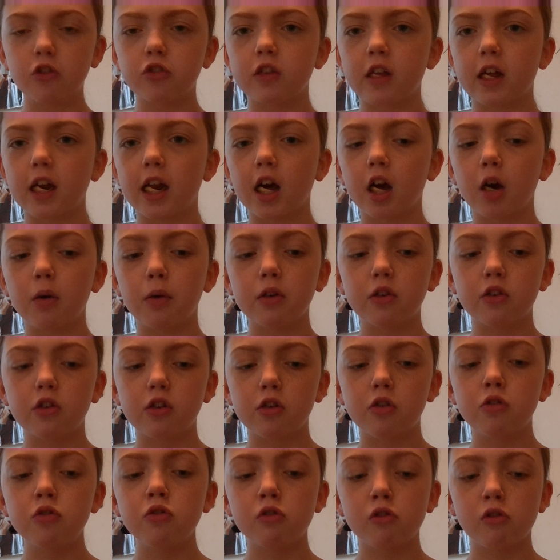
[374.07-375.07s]
that I always
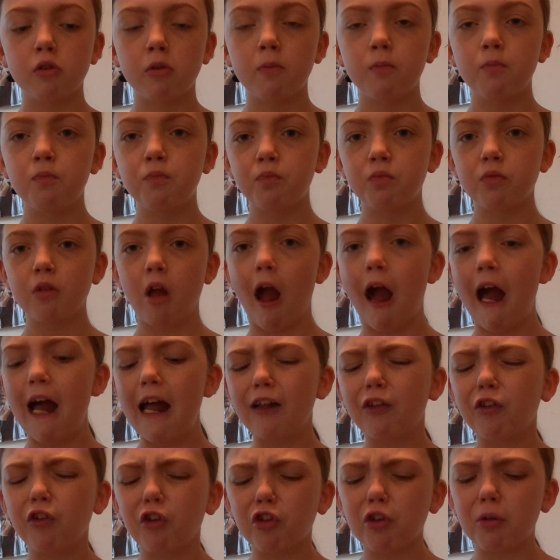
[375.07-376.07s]
use.
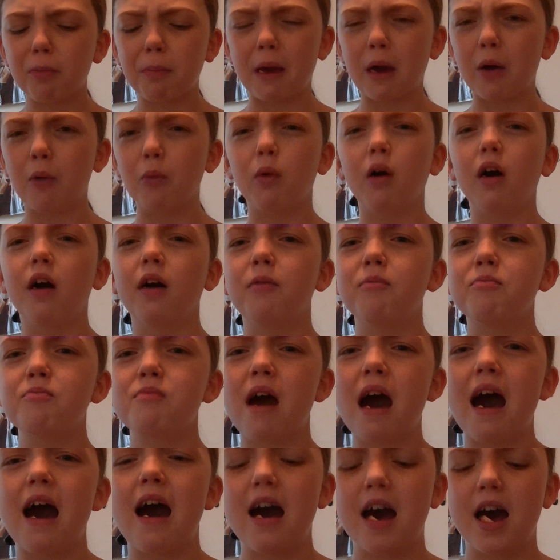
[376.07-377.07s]
It's just a pink one.
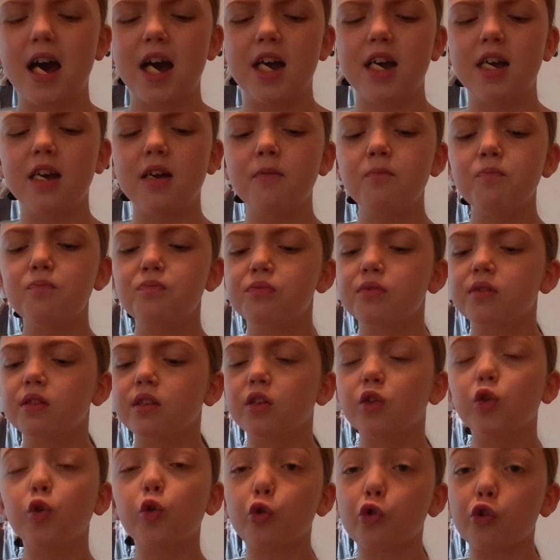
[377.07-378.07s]
I
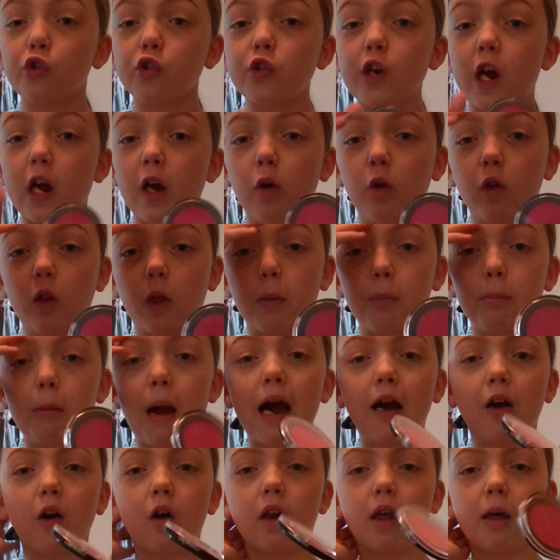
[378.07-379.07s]
usually try holding
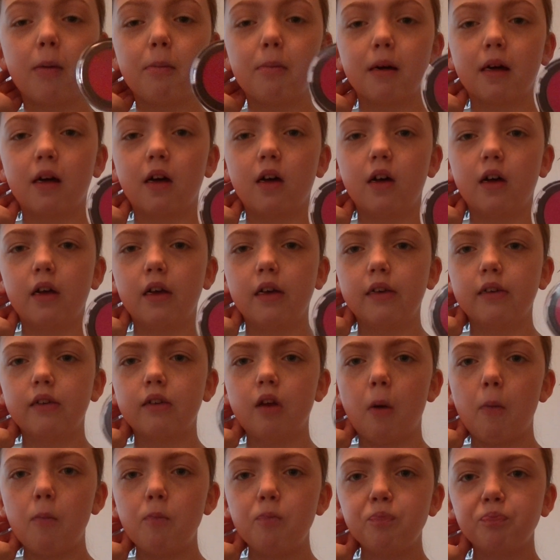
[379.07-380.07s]
back on it because
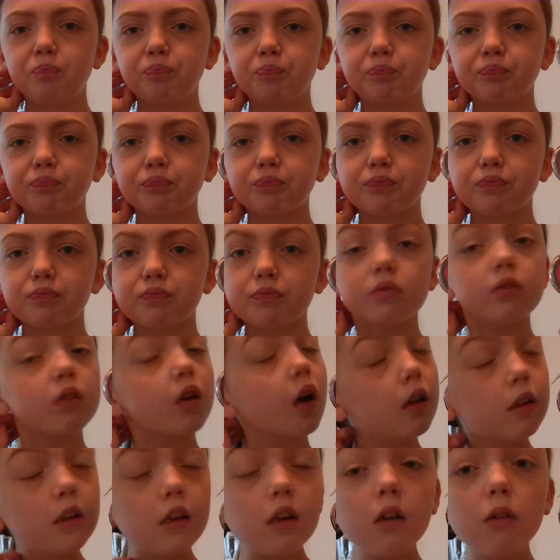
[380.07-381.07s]

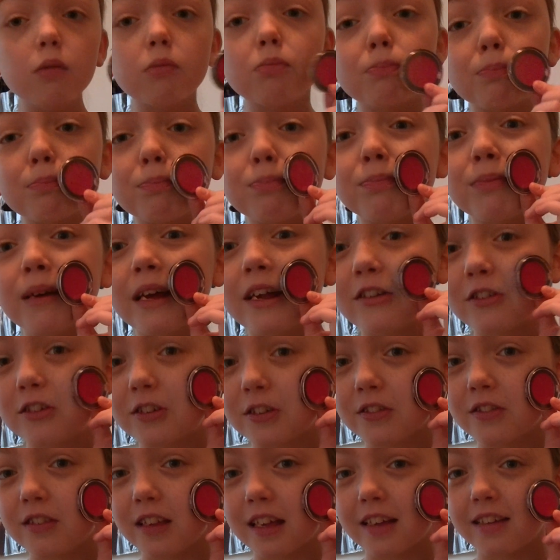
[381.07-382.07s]
a little pinch
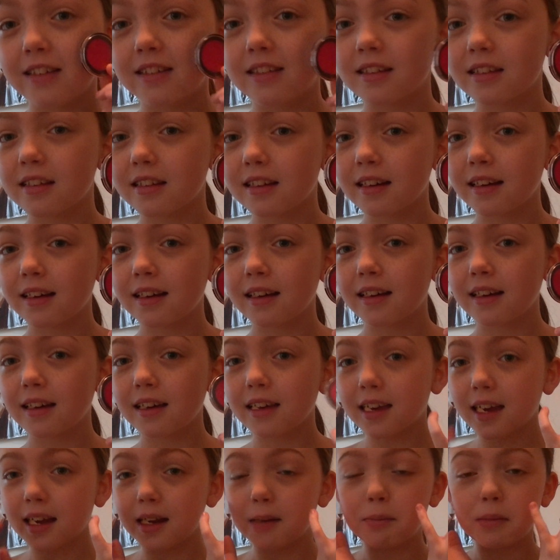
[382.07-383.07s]
of this
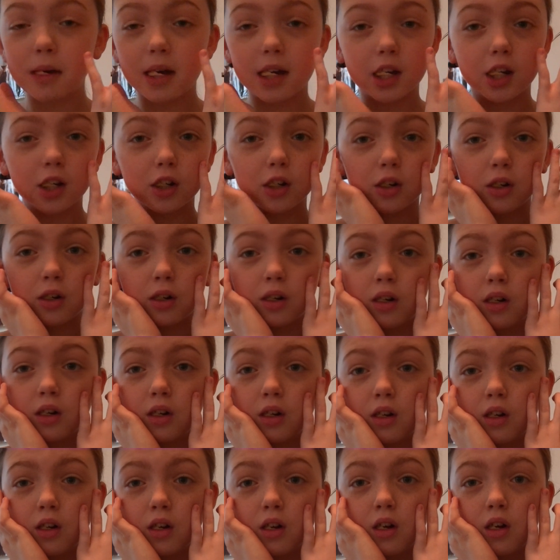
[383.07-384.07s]
can make
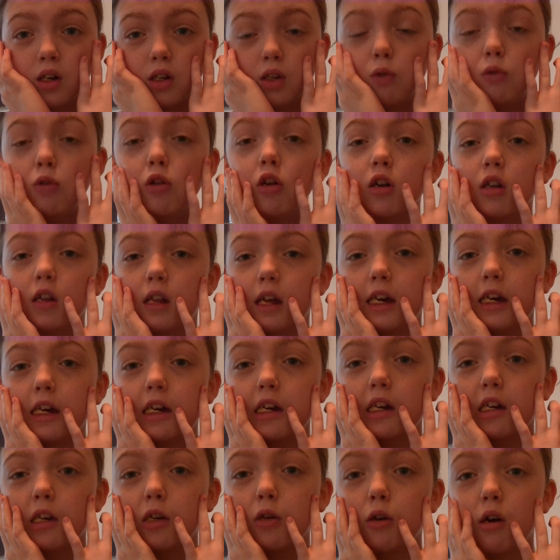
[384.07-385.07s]
you look
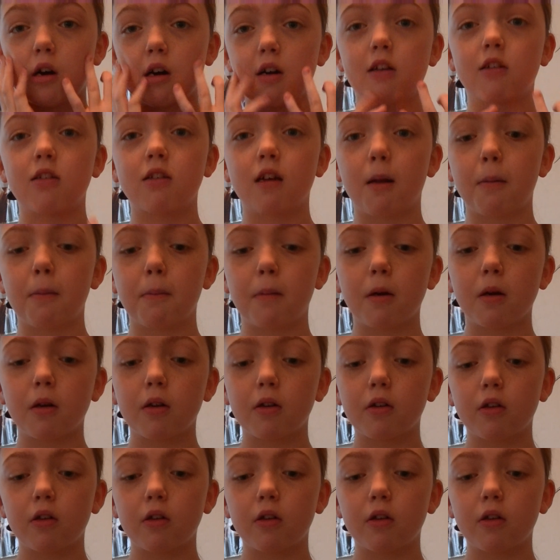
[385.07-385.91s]
like you got a sunburn.